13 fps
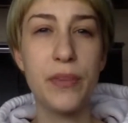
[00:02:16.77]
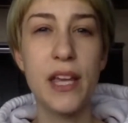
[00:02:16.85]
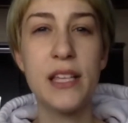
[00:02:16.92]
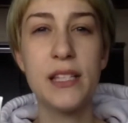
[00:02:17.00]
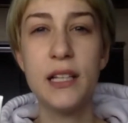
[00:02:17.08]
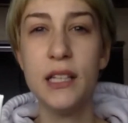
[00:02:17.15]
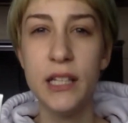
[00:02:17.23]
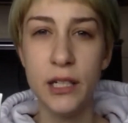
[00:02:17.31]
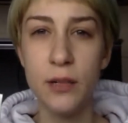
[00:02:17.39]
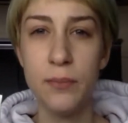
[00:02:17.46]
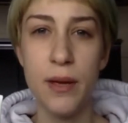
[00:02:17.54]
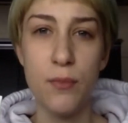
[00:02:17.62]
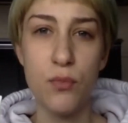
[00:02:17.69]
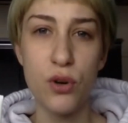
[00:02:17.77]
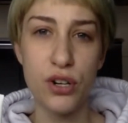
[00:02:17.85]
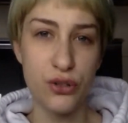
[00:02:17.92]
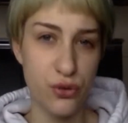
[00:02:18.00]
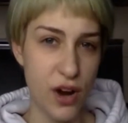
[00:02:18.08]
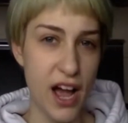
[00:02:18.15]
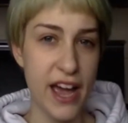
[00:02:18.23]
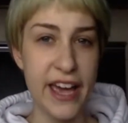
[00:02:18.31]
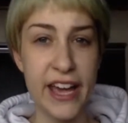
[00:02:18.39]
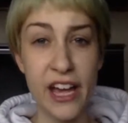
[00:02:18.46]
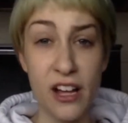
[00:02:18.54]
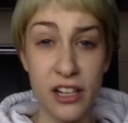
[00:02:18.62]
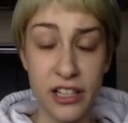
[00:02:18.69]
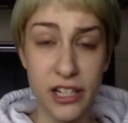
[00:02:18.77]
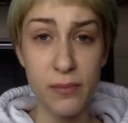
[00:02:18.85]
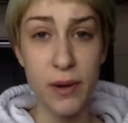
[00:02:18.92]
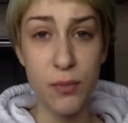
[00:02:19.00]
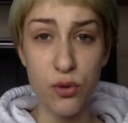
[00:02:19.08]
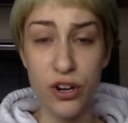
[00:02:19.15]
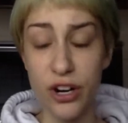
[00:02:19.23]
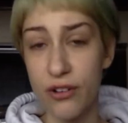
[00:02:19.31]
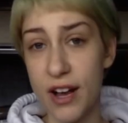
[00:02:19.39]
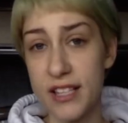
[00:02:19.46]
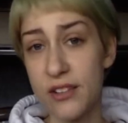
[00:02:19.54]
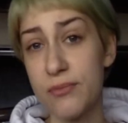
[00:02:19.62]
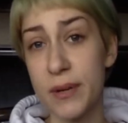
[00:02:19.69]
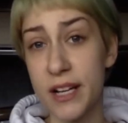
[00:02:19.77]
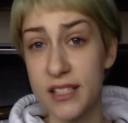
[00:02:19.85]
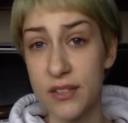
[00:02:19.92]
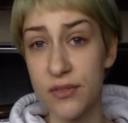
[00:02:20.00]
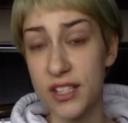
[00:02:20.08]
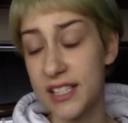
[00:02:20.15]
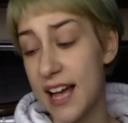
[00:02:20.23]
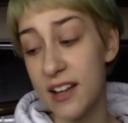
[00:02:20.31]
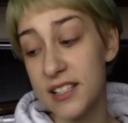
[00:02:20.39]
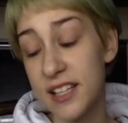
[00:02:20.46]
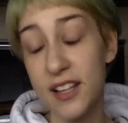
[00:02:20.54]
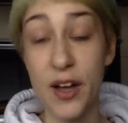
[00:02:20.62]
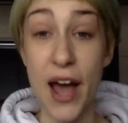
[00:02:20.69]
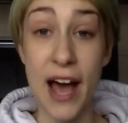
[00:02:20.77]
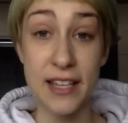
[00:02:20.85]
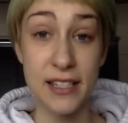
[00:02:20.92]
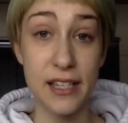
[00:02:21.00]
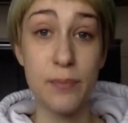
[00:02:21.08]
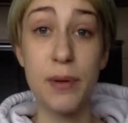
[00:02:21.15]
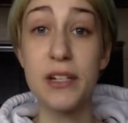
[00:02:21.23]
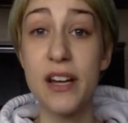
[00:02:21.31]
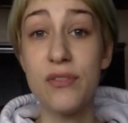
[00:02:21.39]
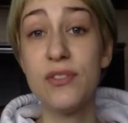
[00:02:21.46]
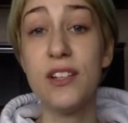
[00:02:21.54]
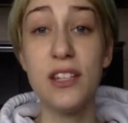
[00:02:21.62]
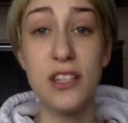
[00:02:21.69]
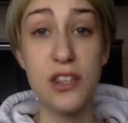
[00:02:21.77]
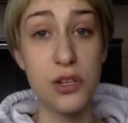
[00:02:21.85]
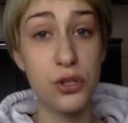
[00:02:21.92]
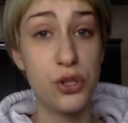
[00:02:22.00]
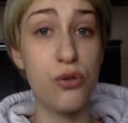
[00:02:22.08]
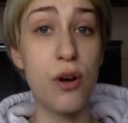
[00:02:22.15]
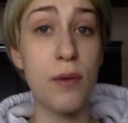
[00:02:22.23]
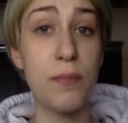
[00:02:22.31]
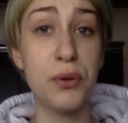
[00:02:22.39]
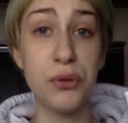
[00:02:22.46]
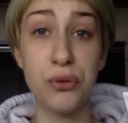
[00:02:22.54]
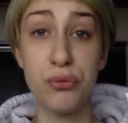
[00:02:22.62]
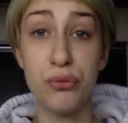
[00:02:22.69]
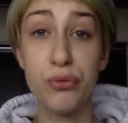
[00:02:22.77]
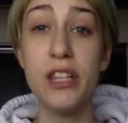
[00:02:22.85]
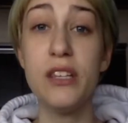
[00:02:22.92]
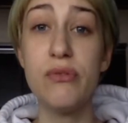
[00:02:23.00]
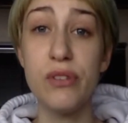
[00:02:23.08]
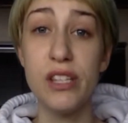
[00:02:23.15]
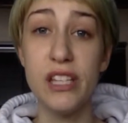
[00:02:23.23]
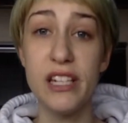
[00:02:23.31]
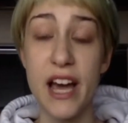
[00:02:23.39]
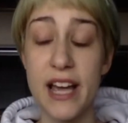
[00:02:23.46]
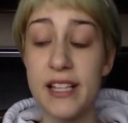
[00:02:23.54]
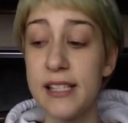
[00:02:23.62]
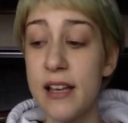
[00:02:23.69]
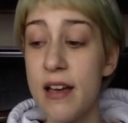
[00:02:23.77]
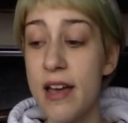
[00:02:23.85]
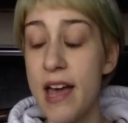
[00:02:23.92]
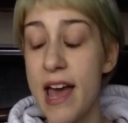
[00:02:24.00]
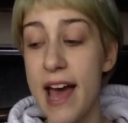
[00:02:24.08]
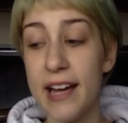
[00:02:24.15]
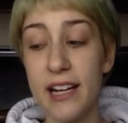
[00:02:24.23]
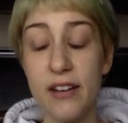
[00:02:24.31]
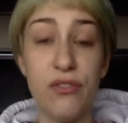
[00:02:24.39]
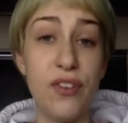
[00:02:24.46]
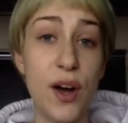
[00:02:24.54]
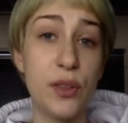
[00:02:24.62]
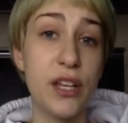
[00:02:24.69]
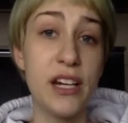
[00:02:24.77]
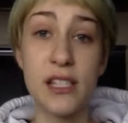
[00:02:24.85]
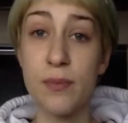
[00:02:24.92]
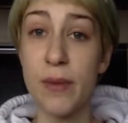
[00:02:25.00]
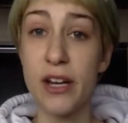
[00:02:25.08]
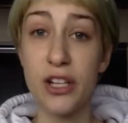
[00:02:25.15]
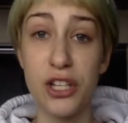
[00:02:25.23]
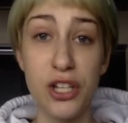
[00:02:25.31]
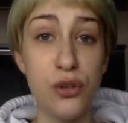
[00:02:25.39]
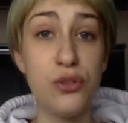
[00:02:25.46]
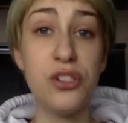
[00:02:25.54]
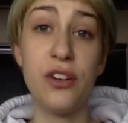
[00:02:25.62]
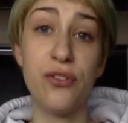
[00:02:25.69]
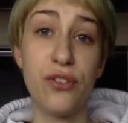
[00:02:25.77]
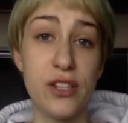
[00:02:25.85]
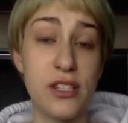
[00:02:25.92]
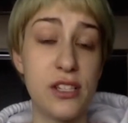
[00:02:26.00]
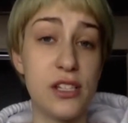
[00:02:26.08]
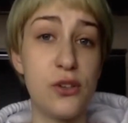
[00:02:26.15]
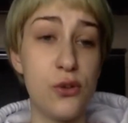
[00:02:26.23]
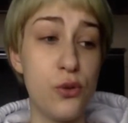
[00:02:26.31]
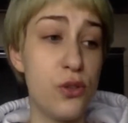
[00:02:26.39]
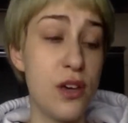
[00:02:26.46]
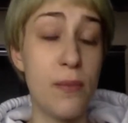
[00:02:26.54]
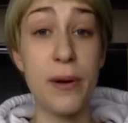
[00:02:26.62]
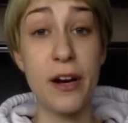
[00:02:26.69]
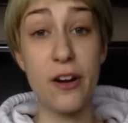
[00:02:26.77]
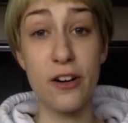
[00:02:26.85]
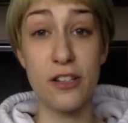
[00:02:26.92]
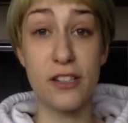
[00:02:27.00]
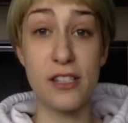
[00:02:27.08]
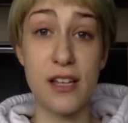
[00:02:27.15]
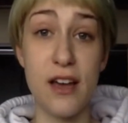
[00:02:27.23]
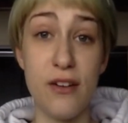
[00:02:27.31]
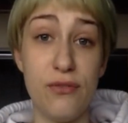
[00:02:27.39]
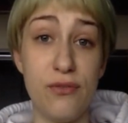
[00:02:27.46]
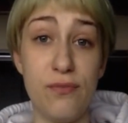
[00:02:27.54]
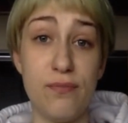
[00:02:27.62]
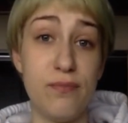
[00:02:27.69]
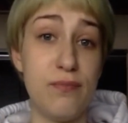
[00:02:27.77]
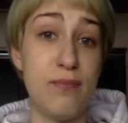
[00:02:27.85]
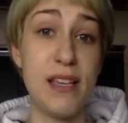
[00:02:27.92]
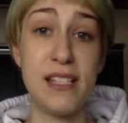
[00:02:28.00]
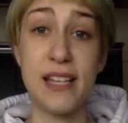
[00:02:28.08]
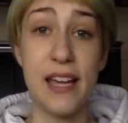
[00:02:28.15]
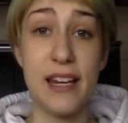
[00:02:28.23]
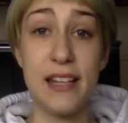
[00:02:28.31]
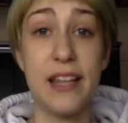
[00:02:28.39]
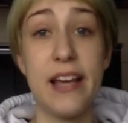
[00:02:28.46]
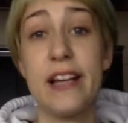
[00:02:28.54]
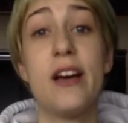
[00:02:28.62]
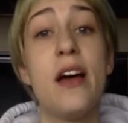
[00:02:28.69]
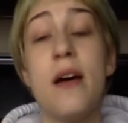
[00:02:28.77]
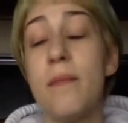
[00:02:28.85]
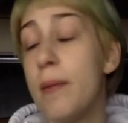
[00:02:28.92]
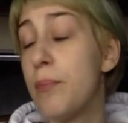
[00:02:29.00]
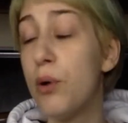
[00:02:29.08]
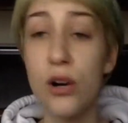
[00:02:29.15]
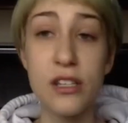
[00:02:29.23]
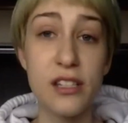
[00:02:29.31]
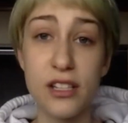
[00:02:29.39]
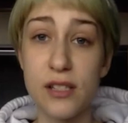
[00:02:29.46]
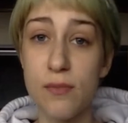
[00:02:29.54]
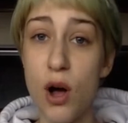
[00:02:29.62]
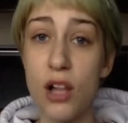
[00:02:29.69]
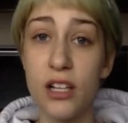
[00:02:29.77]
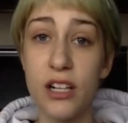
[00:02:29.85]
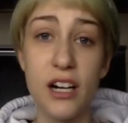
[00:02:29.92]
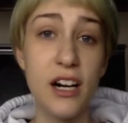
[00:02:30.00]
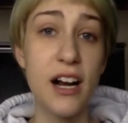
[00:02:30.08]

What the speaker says: is a little bit more drying, a little bit more aggressive because of the salicylic acid. But definitely these two are both really, really nice, and I've found that it's made a huge difference to the appearance of my skin, and like my pores look smaller